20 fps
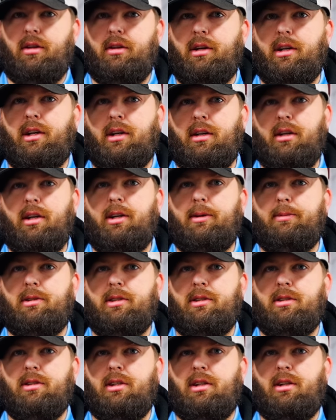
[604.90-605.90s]
the clips
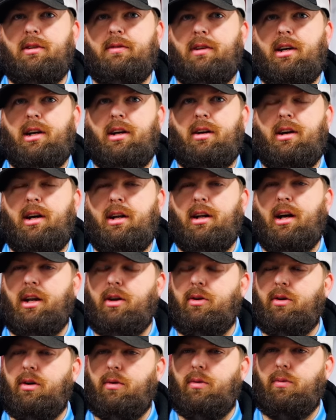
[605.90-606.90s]
and stuff now. I, I
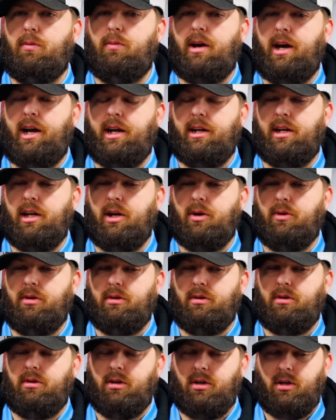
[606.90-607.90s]
know I had to go
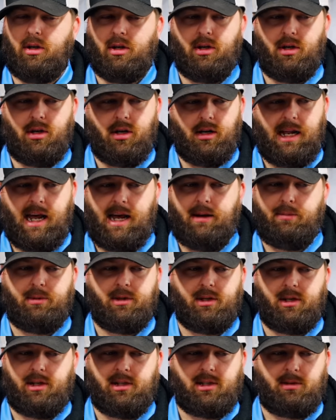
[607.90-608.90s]
to Napa
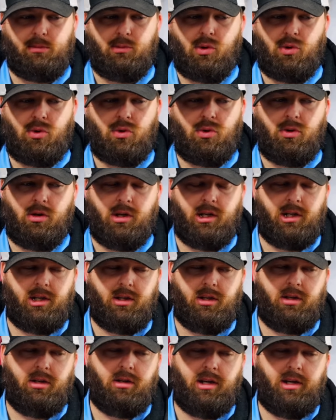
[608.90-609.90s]
to get some oil,
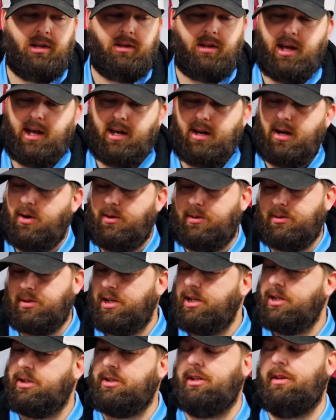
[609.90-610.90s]
and it, they had a whole
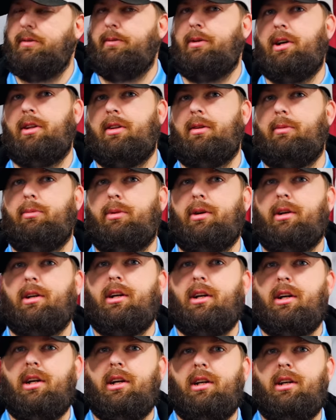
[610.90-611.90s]
section of nothing but
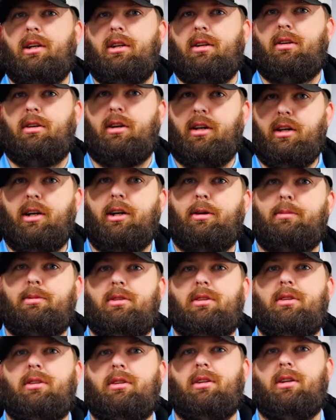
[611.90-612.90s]
clips,
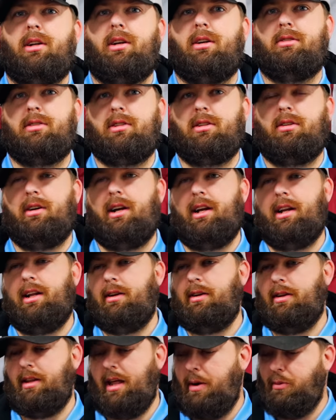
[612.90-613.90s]
clips yep. you know. So and
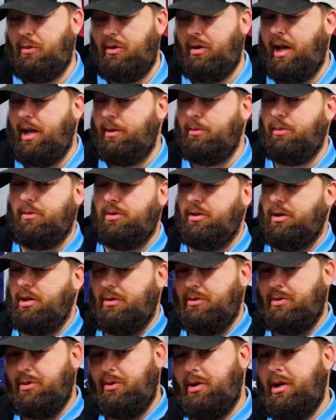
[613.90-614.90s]
it, they were labeled, you
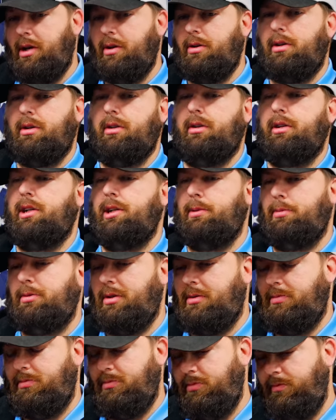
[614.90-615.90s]
know, Toyota
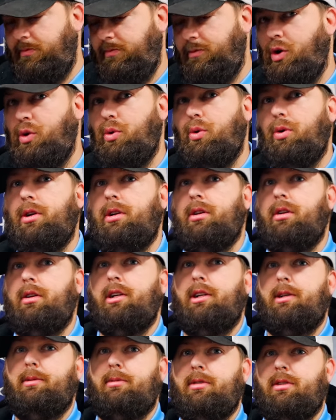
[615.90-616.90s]
clips, Ford
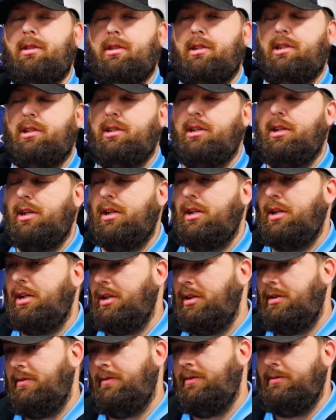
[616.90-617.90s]
clips, mm-hmm.
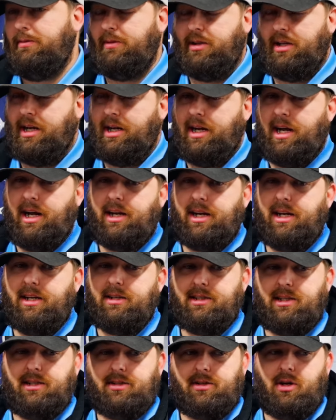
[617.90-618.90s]
and I, I
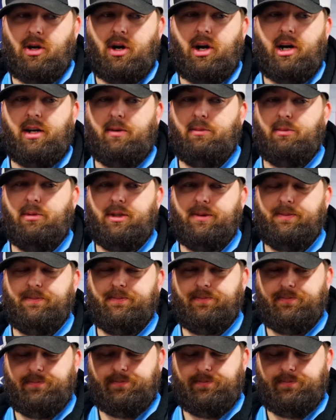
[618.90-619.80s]
guess that's great. But